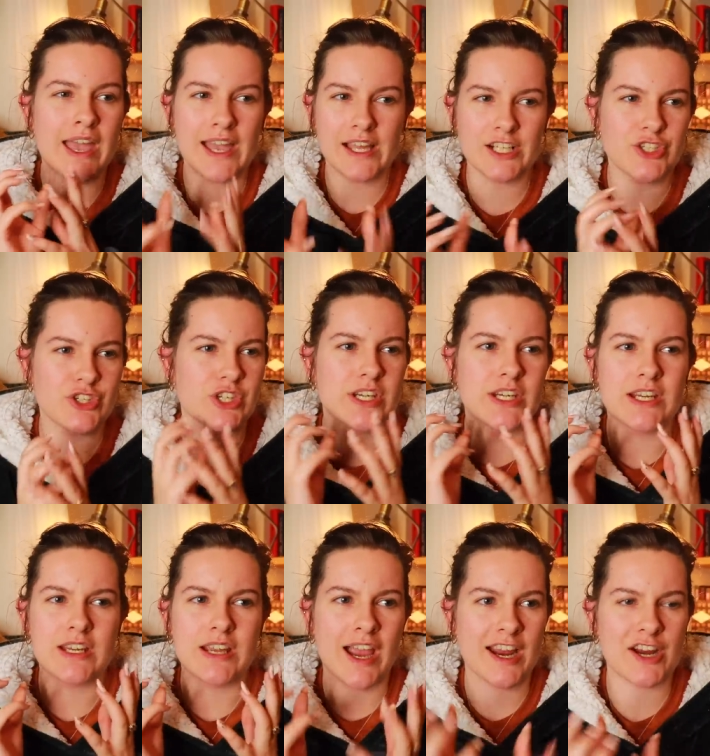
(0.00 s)

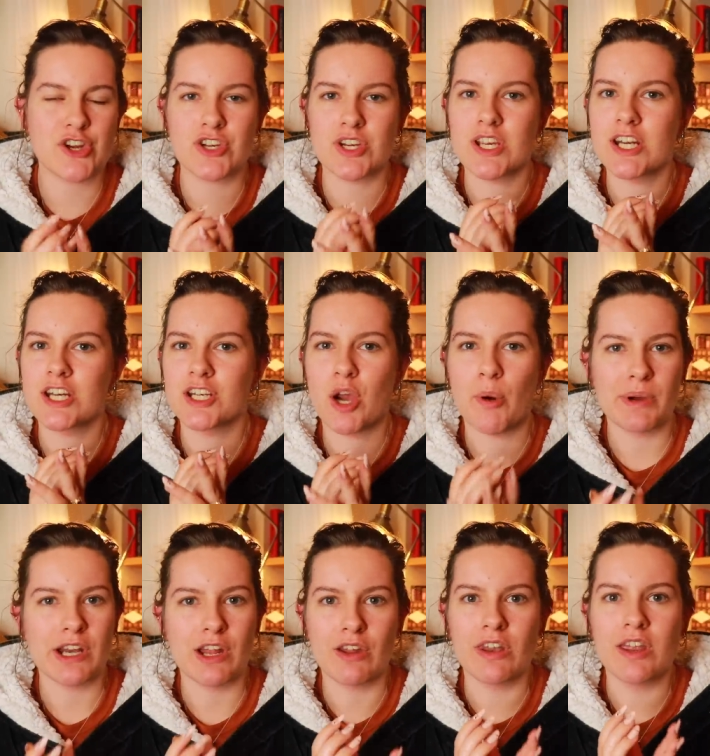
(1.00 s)
energy action going
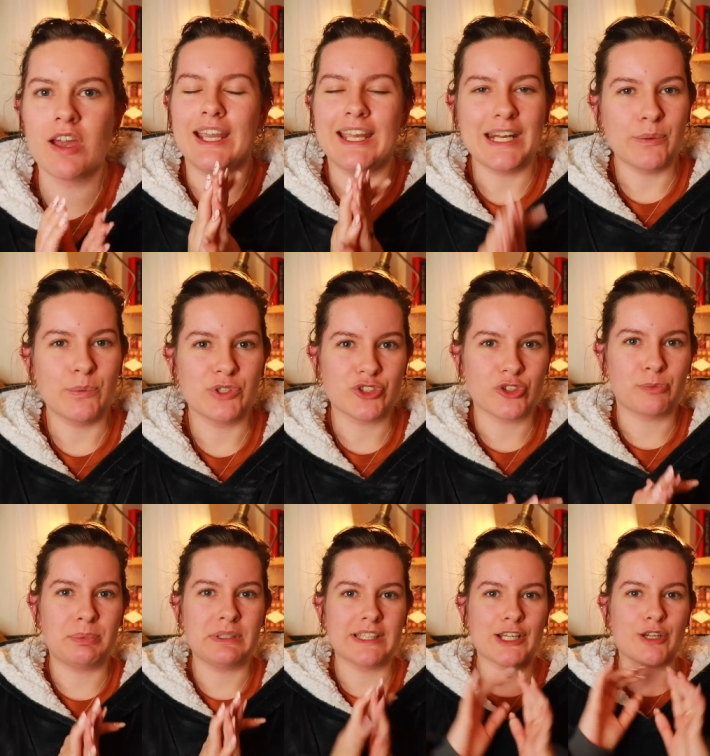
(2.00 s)
on, and it would just
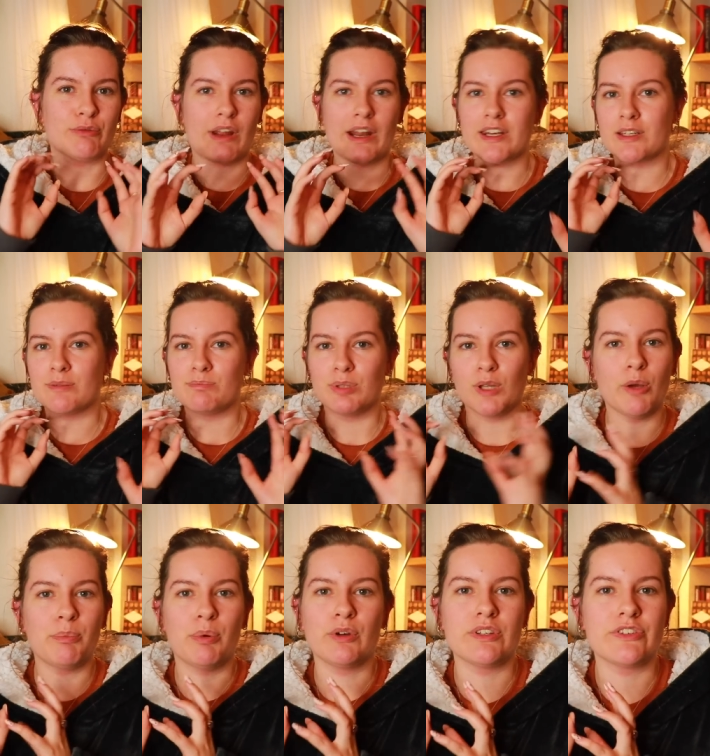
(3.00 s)
be like random
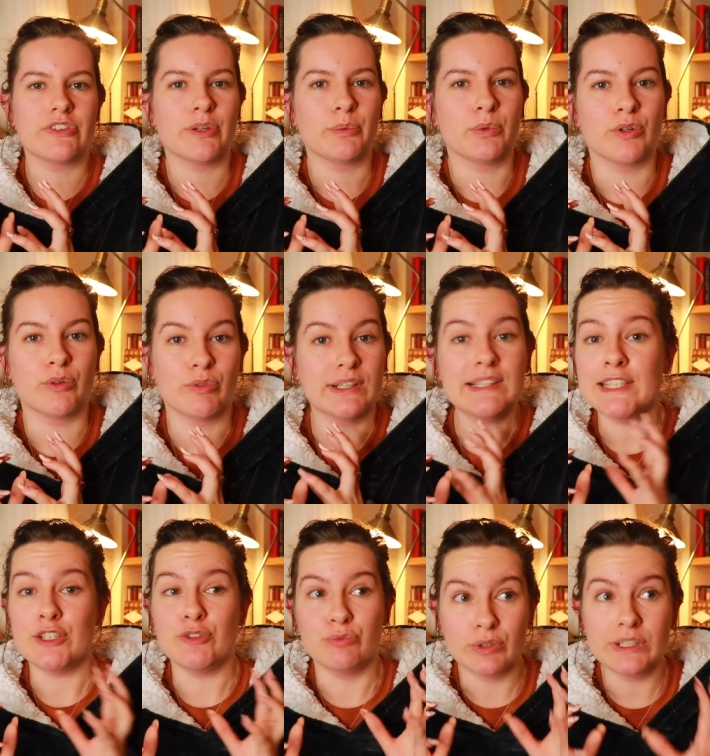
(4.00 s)
plot points that were
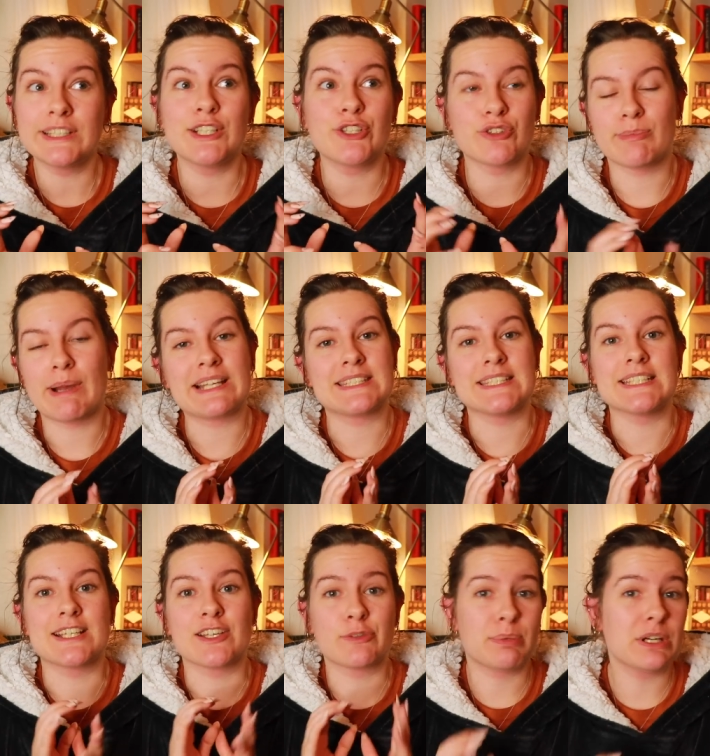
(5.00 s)
really
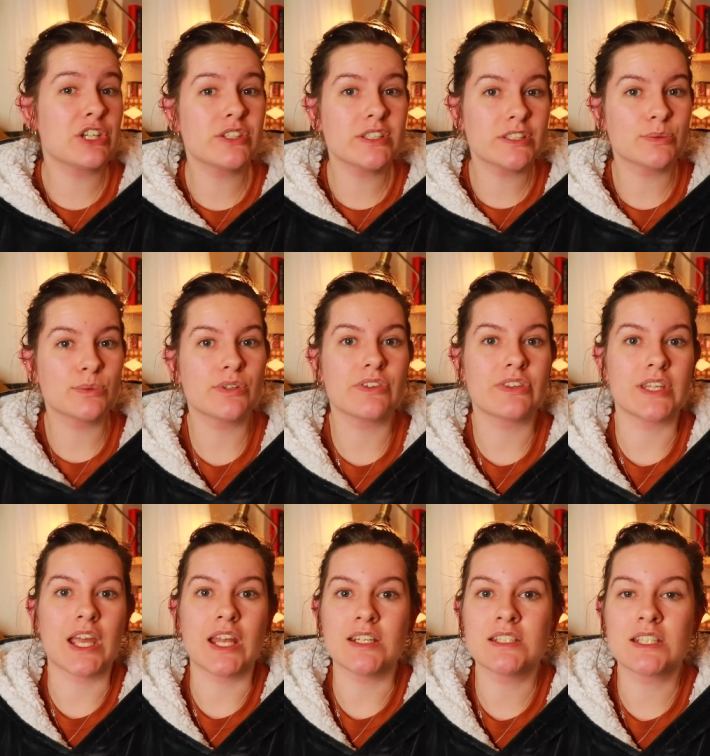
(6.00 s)
dramatic, especially towards the
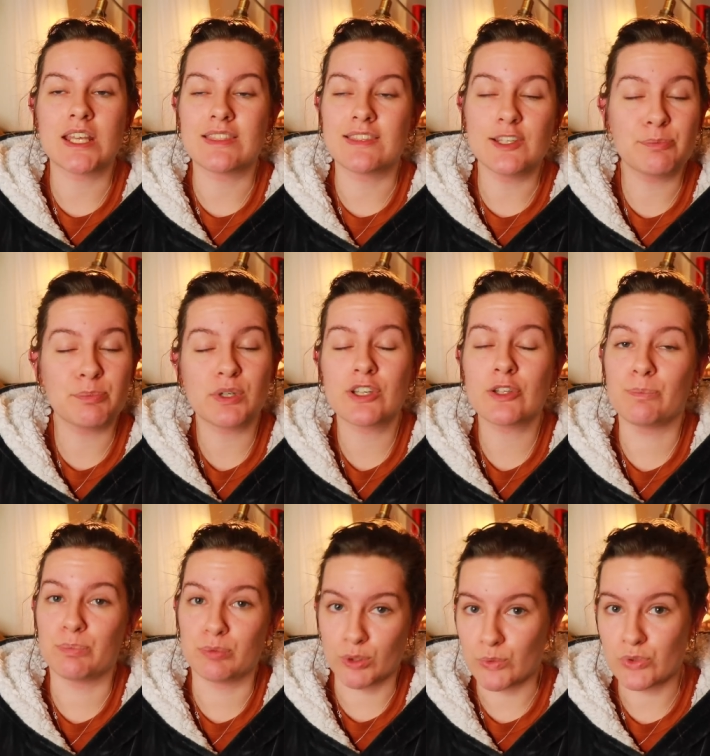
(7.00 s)
end. This book is
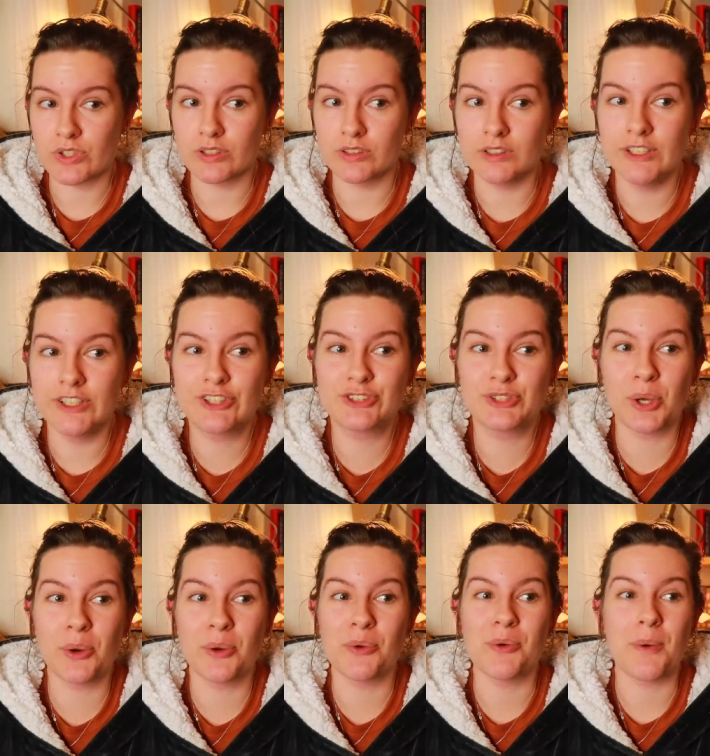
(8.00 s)
brutal,
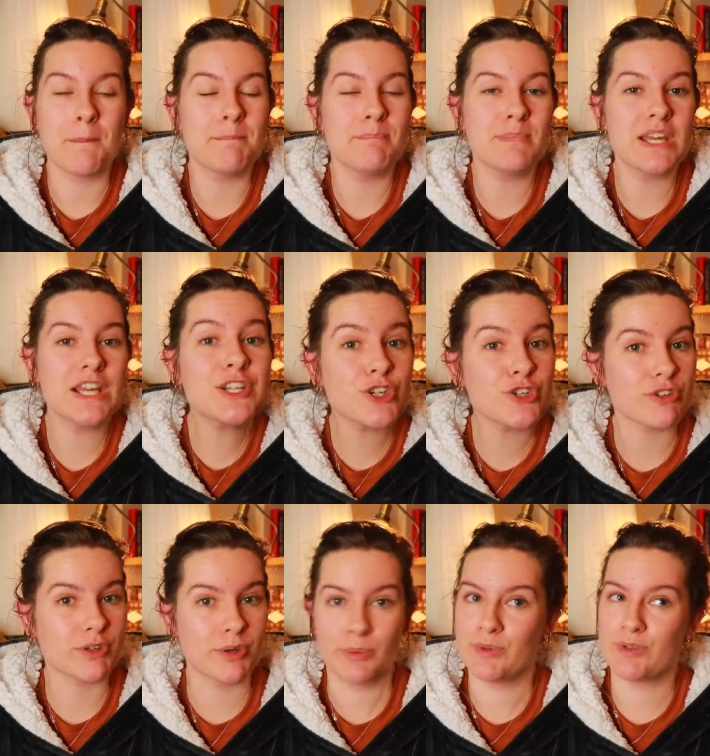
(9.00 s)
so major
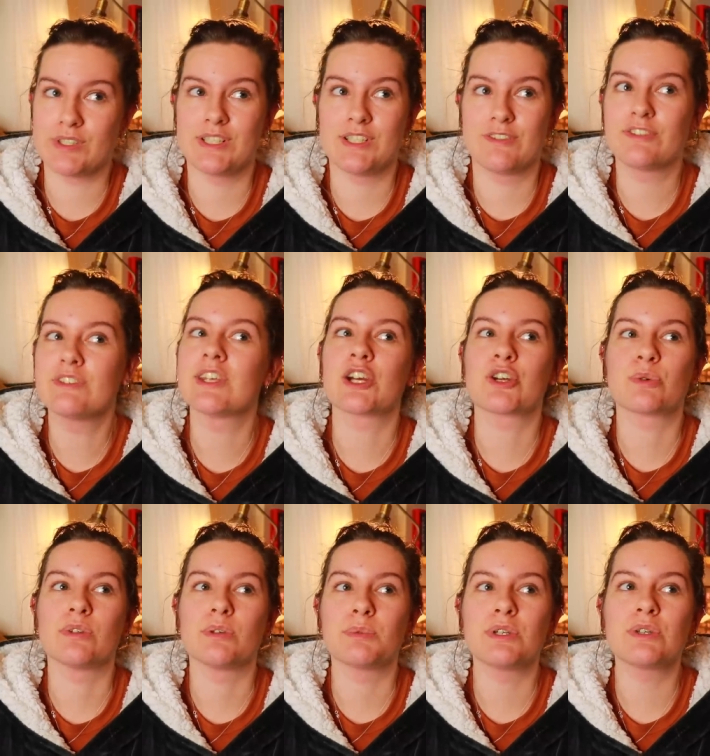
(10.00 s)
trigger warnings for
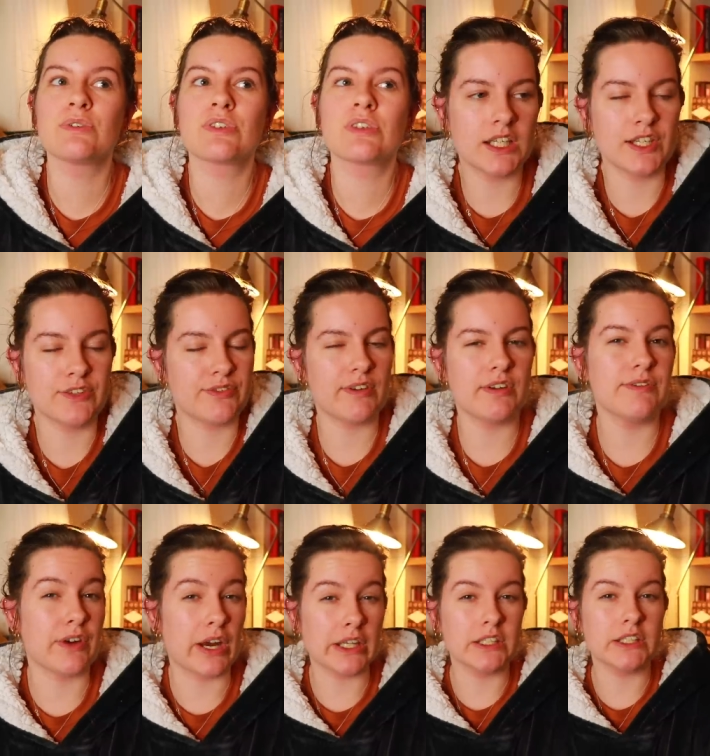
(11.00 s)
sexual abuse. It's very
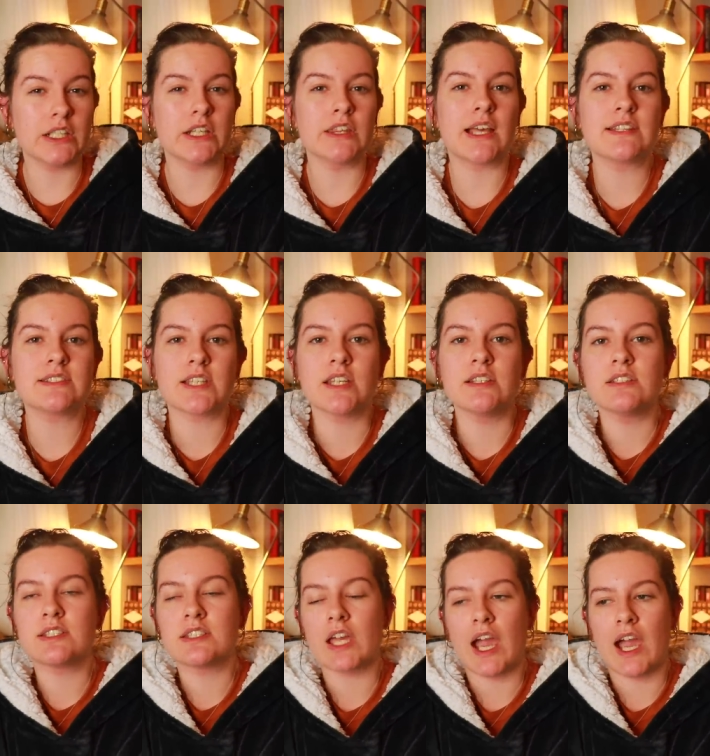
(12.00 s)
violent in that
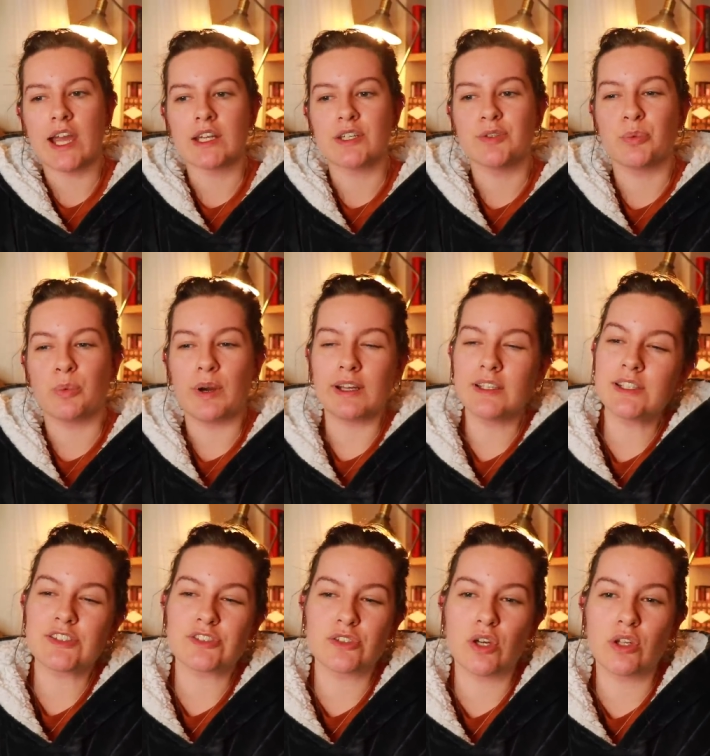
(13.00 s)
sense, and while
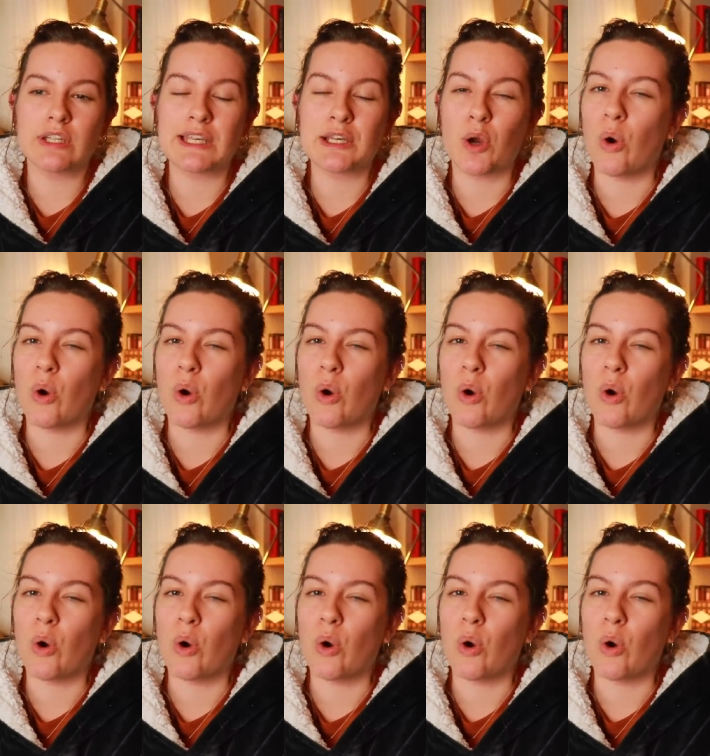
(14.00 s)
it's not like